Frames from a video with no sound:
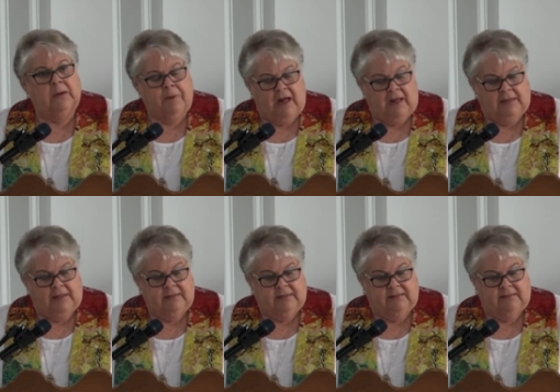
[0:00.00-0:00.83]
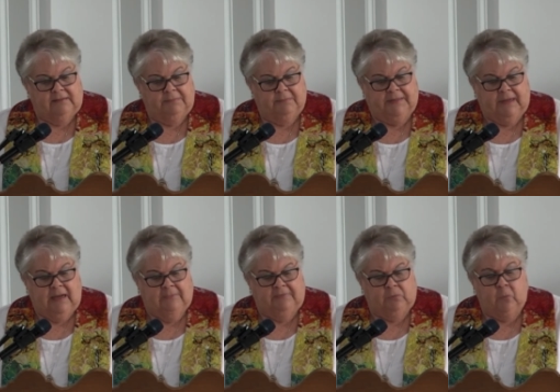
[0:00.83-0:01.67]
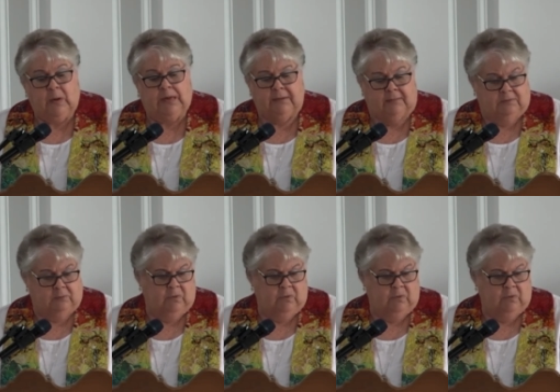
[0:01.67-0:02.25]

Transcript: politics becomes when